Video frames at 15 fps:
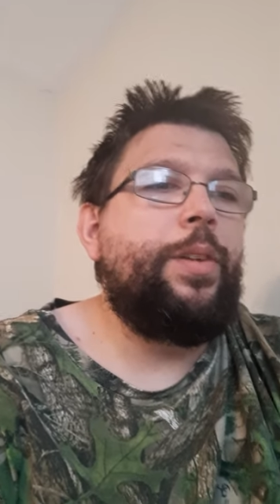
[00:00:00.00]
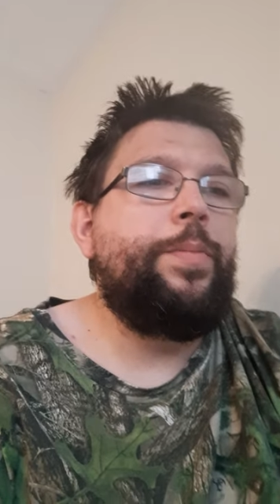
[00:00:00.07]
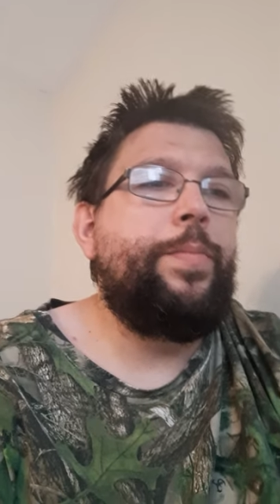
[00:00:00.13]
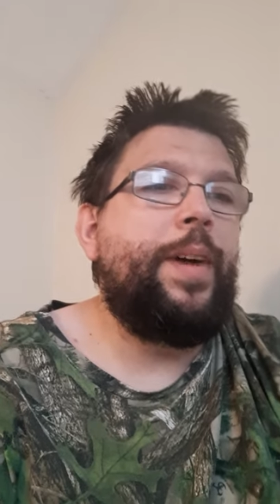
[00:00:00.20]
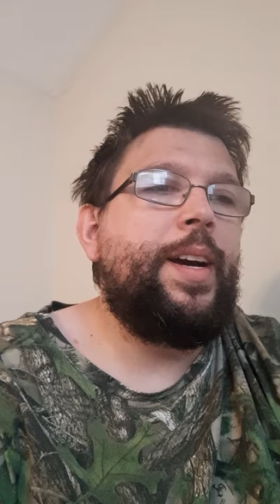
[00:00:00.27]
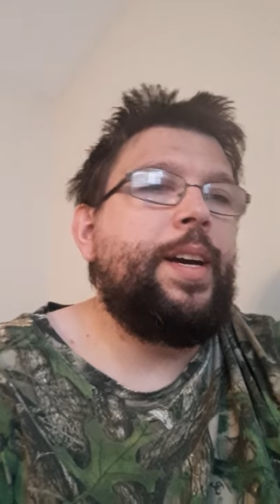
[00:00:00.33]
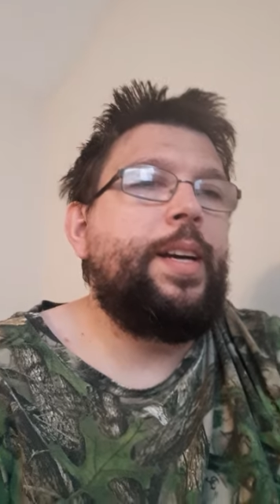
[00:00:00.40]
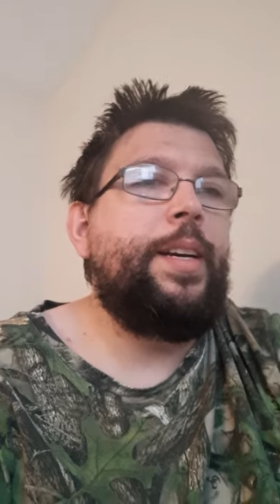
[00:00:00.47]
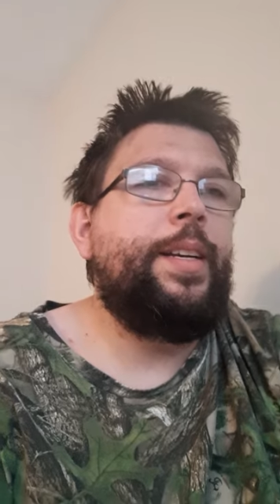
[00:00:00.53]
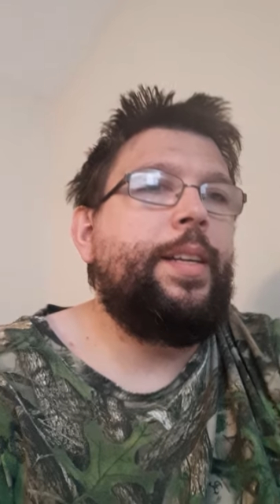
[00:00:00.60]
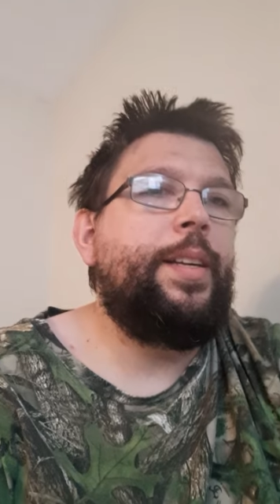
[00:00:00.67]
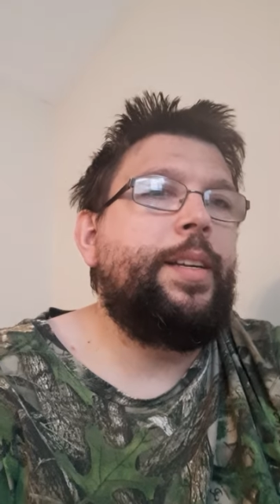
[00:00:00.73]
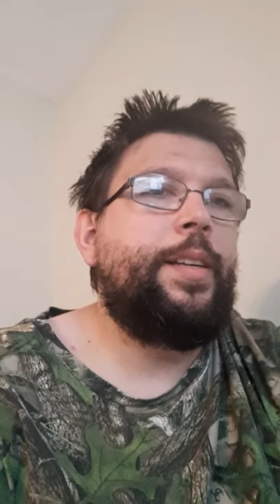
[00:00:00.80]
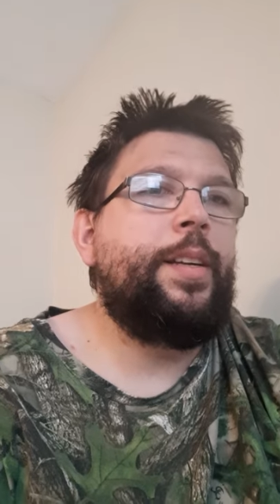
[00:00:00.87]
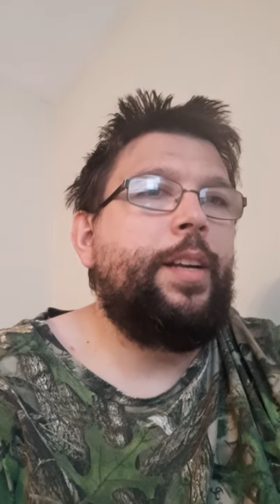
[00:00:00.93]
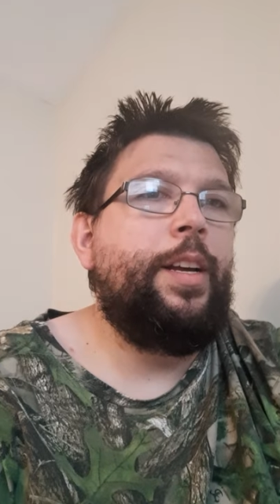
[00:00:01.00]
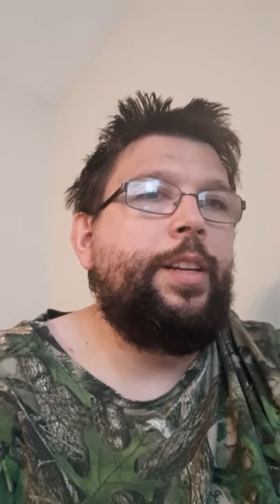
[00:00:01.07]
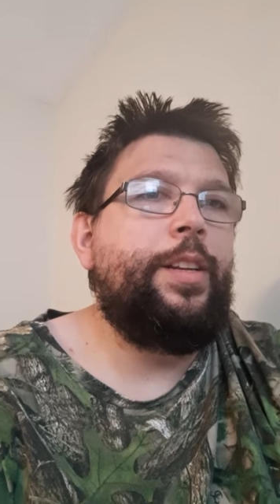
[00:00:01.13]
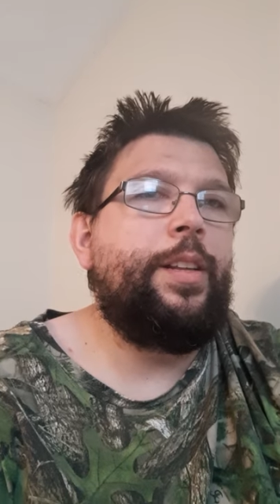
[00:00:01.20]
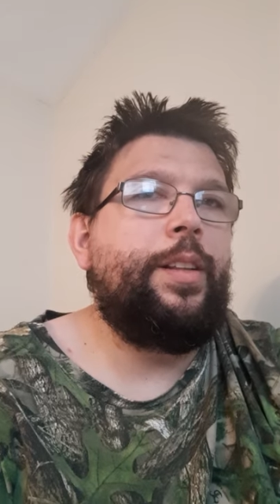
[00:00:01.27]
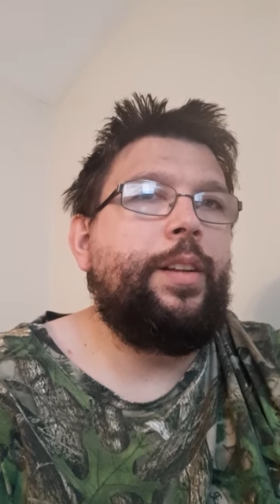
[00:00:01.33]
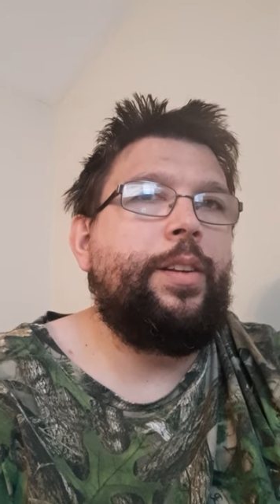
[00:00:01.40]

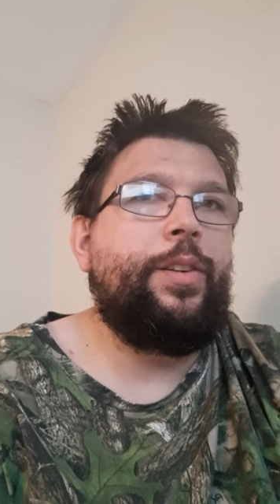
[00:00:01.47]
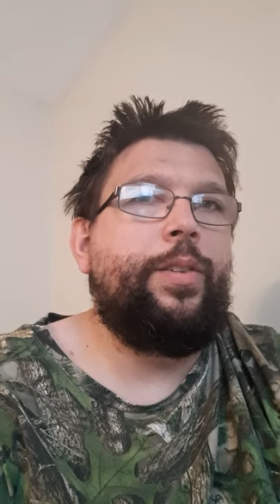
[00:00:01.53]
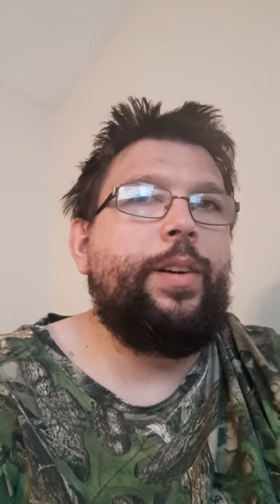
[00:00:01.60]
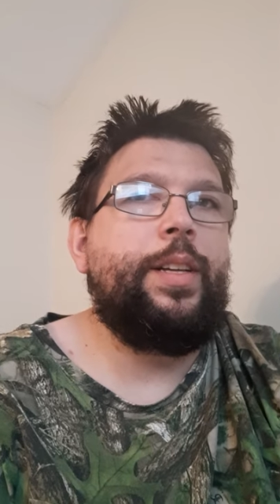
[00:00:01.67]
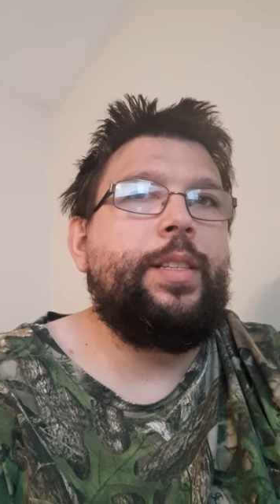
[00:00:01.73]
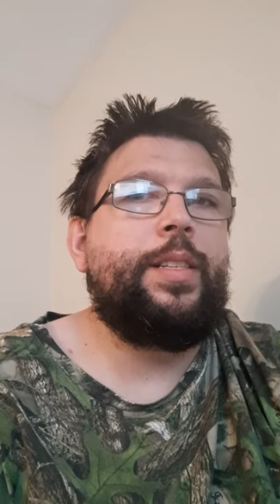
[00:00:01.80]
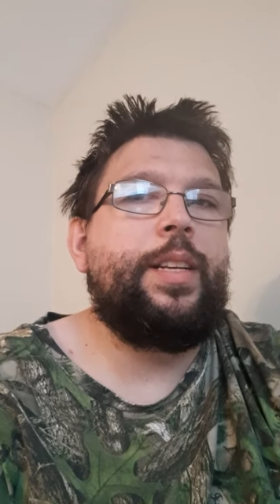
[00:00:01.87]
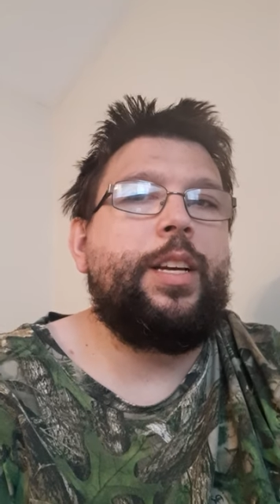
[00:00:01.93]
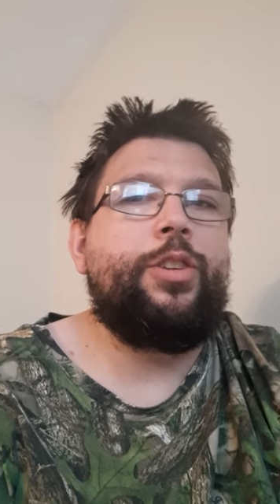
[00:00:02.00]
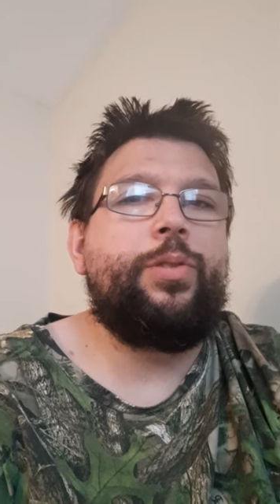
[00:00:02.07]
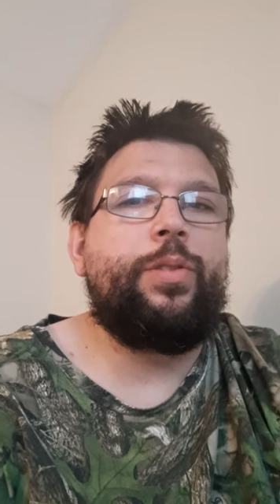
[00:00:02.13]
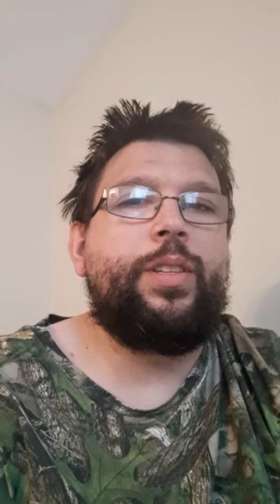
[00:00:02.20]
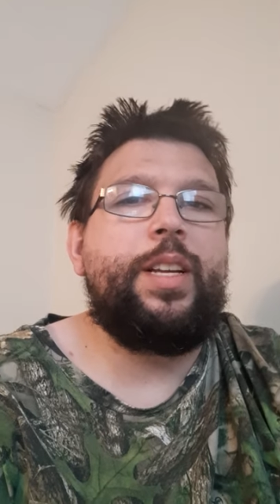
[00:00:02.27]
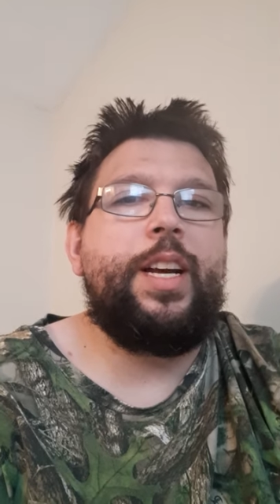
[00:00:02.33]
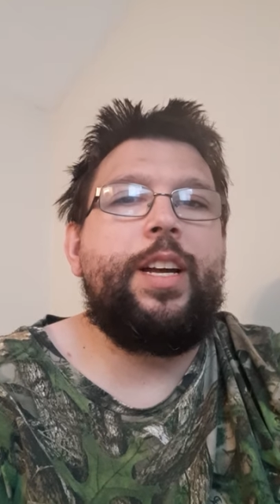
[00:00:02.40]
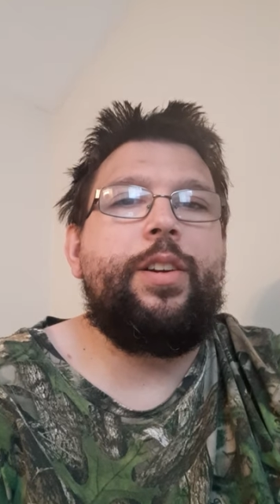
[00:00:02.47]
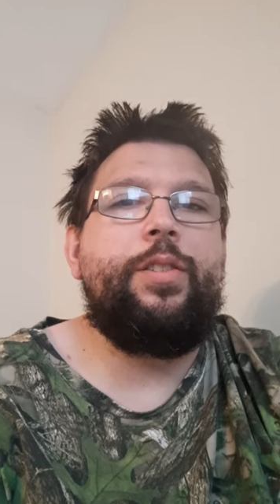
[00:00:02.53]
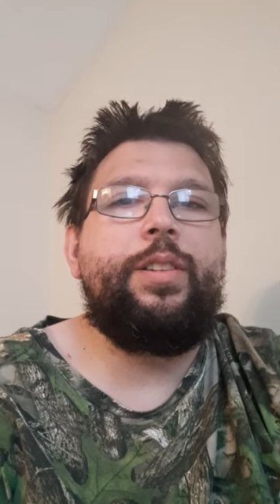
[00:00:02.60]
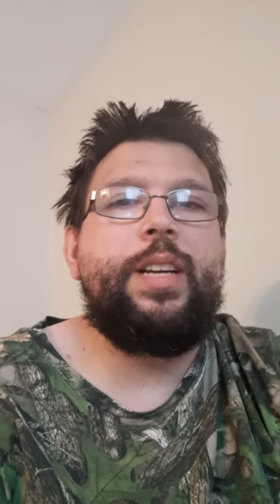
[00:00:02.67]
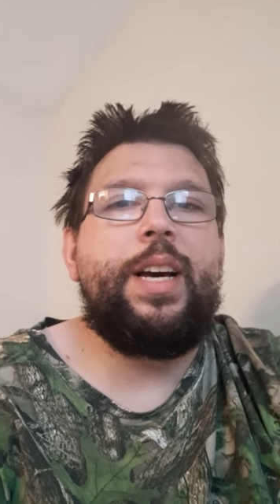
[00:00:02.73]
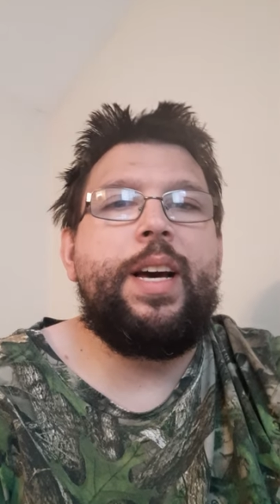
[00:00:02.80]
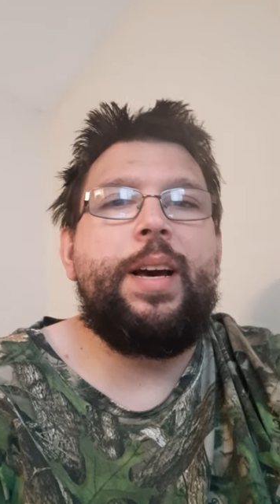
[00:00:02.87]
in Central Standard
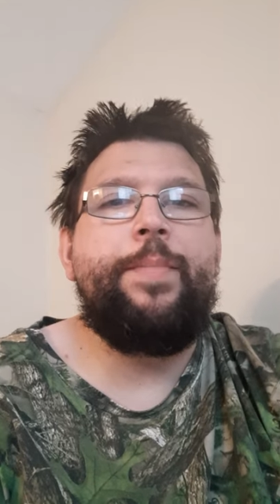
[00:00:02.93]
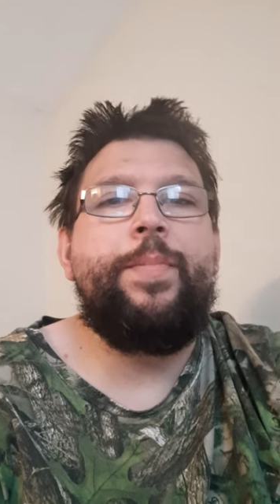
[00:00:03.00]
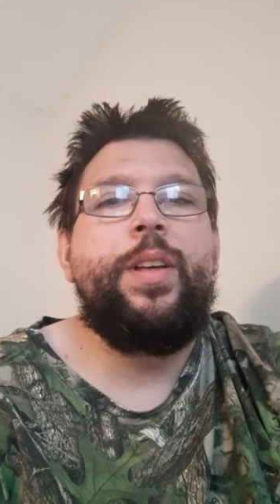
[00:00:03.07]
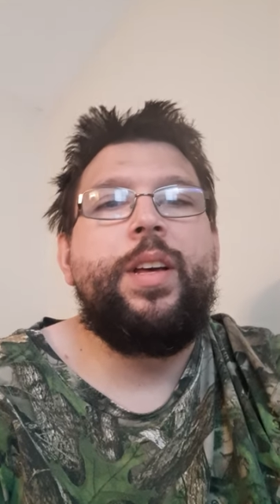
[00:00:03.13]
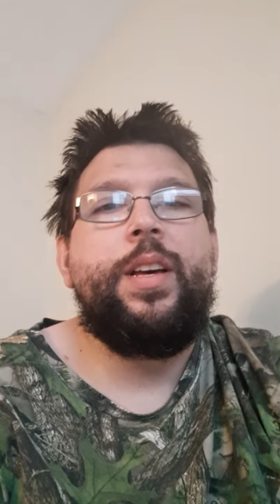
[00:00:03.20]
Time,